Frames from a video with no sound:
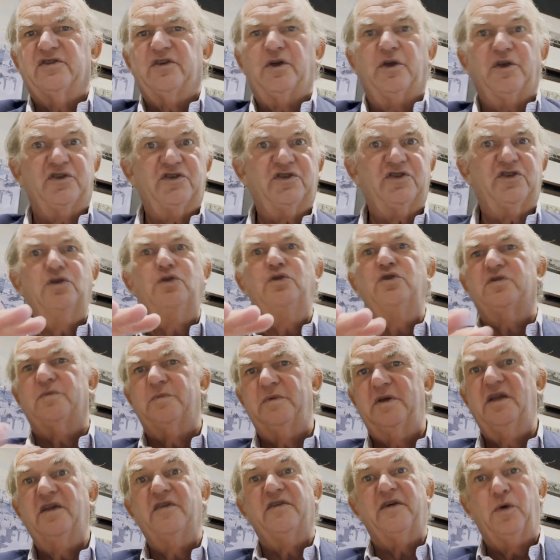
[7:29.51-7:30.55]
So excuse
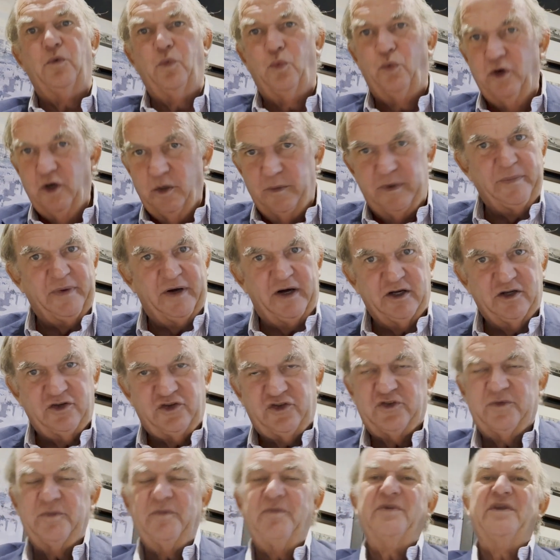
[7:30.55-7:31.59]
me, there will be
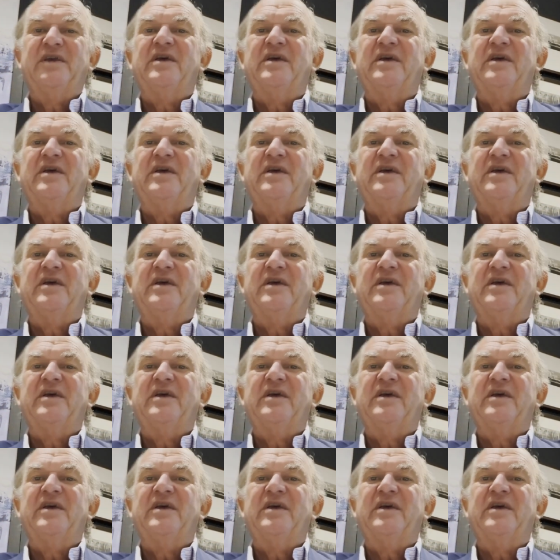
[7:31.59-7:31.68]
bugs,